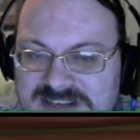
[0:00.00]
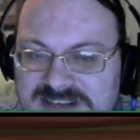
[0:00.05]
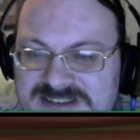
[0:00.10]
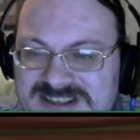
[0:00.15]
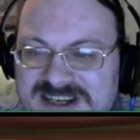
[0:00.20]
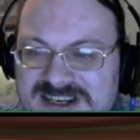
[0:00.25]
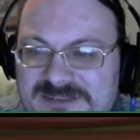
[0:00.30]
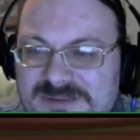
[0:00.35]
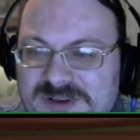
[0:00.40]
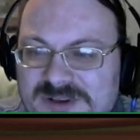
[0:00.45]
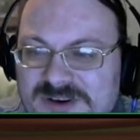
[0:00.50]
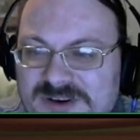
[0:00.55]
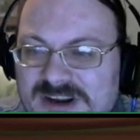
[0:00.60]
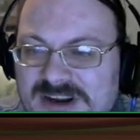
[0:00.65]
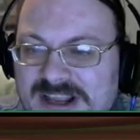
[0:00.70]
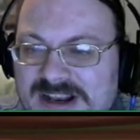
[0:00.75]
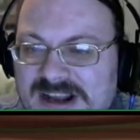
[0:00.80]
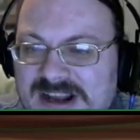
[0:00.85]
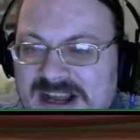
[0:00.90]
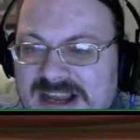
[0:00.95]
sampler,
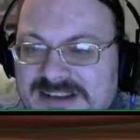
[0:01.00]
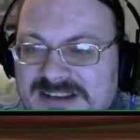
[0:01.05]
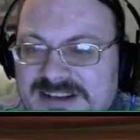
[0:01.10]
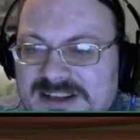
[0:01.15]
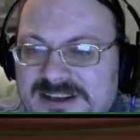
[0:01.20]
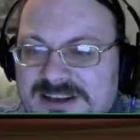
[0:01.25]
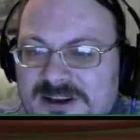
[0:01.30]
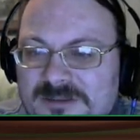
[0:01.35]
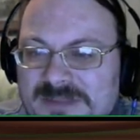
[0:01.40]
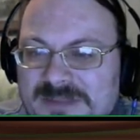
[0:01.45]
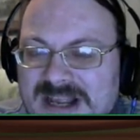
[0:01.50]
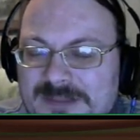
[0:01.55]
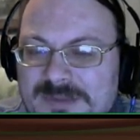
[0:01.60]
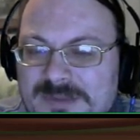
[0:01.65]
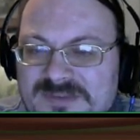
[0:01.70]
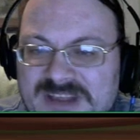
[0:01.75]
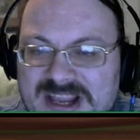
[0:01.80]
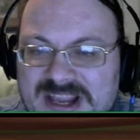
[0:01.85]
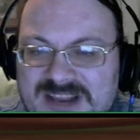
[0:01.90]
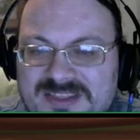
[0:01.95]
and a high-detailed map of
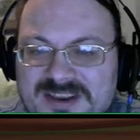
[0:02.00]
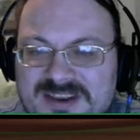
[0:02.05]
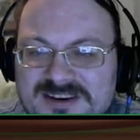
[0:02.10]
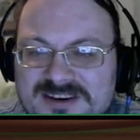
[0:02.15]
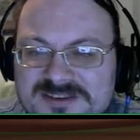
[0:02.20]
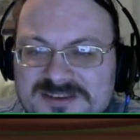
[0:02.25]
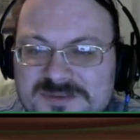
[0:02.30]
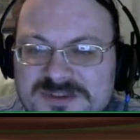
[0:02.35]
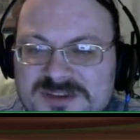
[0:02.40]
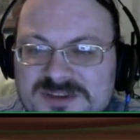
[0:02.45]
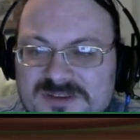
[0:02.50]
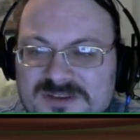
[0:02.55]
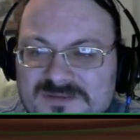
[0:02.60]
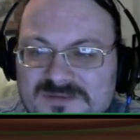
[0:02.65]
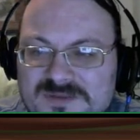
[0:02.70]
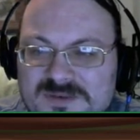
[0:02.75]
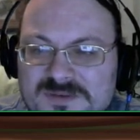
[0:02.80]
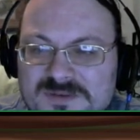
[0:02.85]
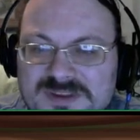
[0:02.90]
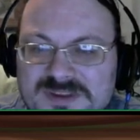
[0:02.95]
Aether is what's all
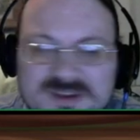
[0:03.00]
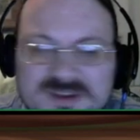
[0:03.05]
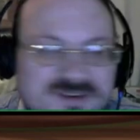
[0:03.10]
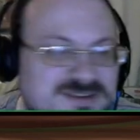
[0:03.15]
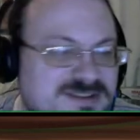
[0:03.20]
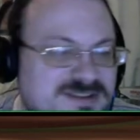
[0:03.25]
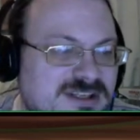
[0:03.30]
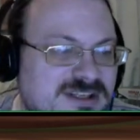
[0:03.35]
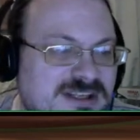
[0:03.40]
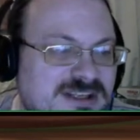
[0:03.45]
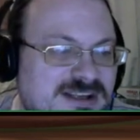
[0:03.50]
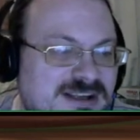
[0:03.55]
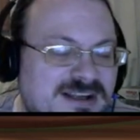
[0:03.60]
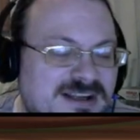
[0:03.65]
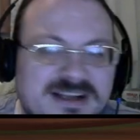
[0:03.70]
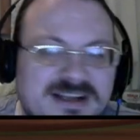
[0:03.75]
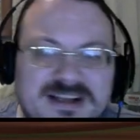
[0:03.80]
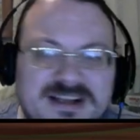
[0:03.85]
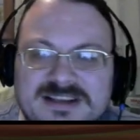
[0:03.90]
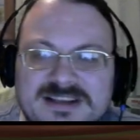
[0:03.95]
moved to this.
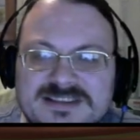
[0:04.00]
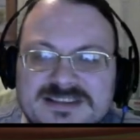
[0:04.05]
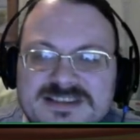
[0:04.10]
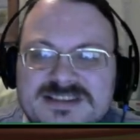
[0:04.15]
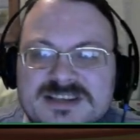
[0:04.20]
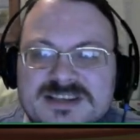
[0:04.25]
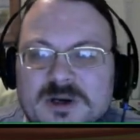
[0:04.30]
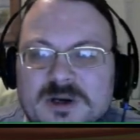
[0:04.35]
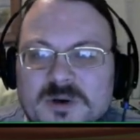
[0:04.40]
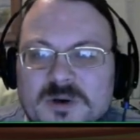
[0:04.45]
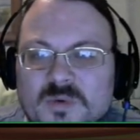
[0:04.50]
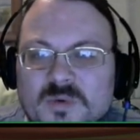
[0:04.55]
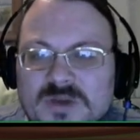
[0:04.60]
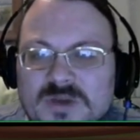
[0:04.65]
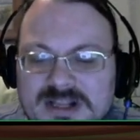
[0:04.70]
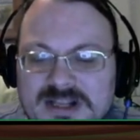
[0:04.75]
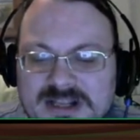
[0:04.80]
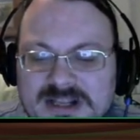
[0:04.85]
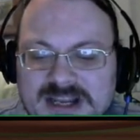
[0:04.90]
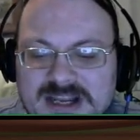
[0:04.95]
So
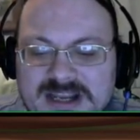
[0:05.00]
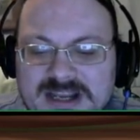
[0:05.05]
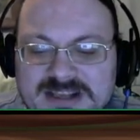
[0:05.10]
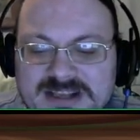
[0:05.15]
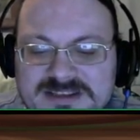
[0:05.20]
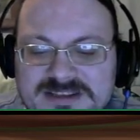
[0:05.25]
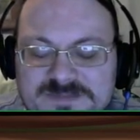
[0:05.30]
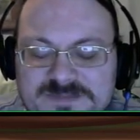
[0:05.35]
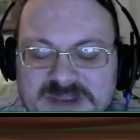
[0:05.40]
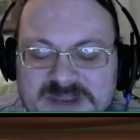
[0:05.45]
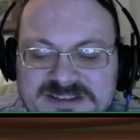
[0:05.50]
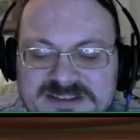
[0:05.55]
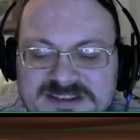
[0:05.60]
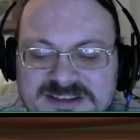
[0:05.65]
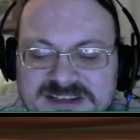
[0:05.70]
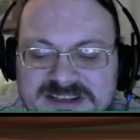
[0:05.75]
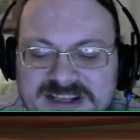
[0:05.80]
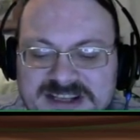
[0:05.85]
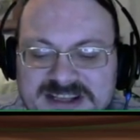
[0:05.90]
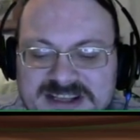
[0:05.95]
it is
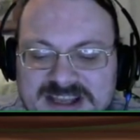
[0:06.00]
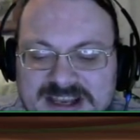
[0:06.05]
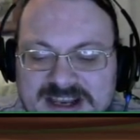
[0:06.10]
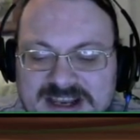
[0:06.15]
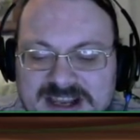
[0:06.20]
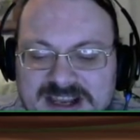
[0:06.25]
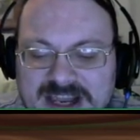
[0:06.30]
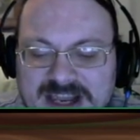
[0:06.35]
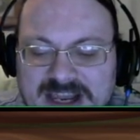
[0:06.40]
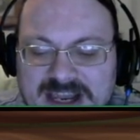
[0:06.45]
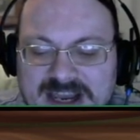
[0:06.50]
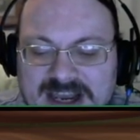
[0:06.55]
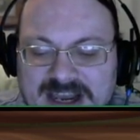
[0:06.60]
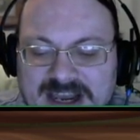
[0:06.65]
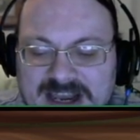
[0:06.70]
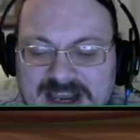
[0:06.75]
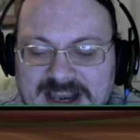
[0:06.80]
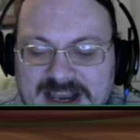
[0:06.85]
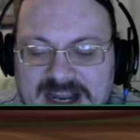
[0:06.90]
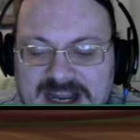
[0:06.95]
basically like
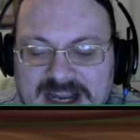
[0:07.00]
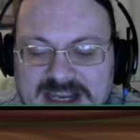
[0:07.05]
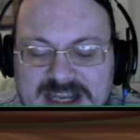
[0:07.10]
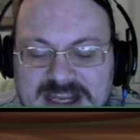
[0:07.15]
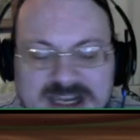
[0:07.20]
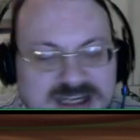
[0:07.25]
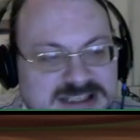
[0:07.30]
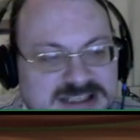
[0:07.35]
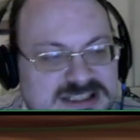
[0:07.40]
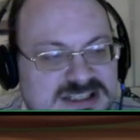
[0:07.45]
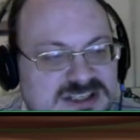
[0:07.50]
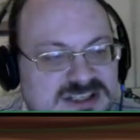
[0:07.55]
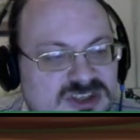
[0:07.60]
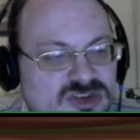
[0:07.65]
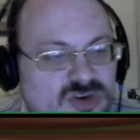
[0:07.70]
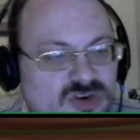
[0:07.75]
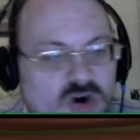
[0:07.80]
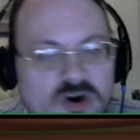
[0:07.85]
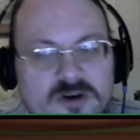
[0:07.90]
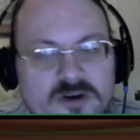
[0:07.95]
a, I guess,
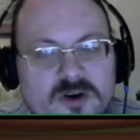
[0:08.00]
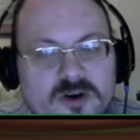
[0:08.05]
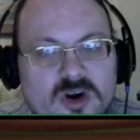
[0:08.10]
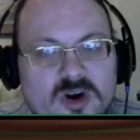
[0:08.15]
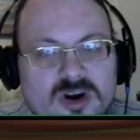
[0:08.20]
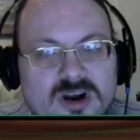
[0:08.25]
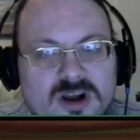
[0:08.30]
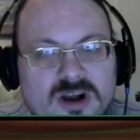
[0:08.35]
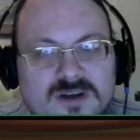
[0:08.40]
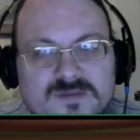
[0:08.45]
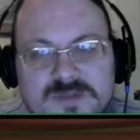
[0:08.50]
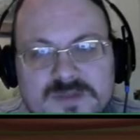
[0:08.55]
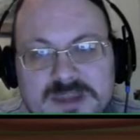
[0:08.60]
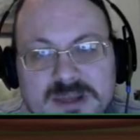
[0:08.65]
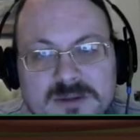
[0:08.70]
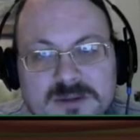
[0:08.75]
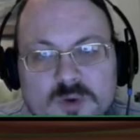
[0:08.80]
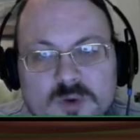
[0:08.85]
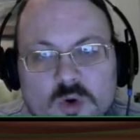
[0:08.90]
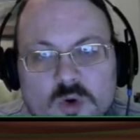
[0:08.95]
starter of
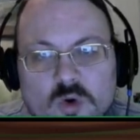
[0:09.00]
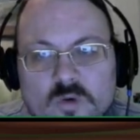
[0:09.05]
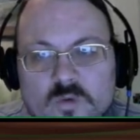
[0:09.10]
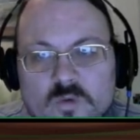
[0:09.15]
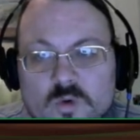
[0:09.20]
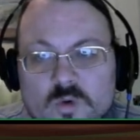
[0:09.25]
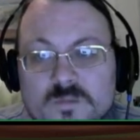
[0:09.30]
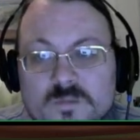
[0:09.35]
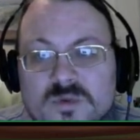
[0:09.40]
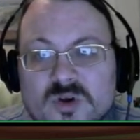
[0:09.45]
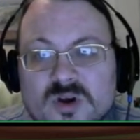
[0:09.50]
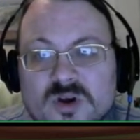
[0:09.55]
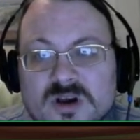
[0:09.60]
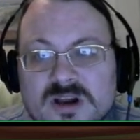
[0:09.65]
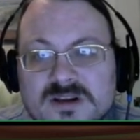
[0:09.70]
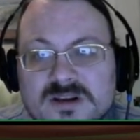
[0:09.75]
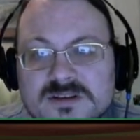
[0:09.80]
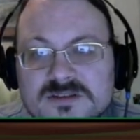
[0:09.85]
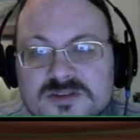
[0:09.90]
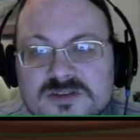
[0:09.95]
the core rulebook,
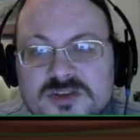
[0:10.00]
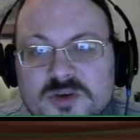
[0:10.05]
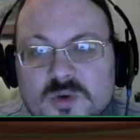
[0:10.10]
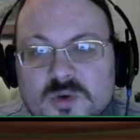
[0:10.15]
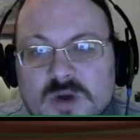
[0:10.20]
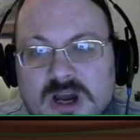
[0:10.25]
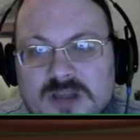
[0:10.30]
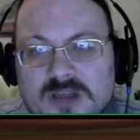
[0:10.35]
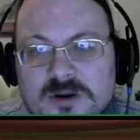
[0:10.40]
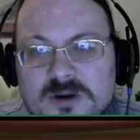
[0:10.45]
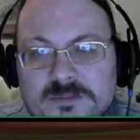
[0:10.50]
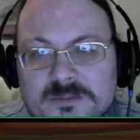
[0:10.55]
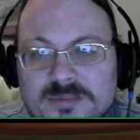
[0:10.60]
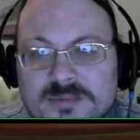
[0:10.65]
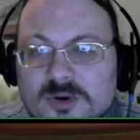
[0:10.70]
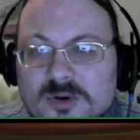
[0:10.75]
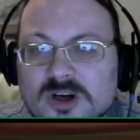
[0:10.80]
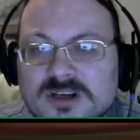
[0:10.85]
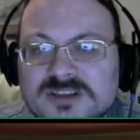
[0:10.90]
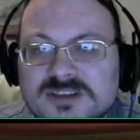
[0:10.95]
2 other
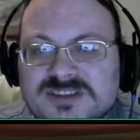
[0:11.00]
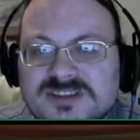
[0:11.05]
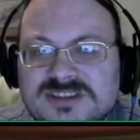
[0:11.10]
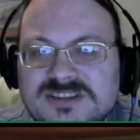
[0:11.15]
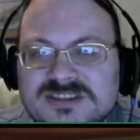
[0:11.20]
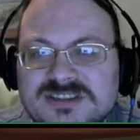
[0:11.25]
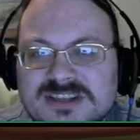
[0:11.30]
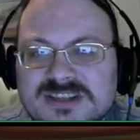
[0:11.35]
books,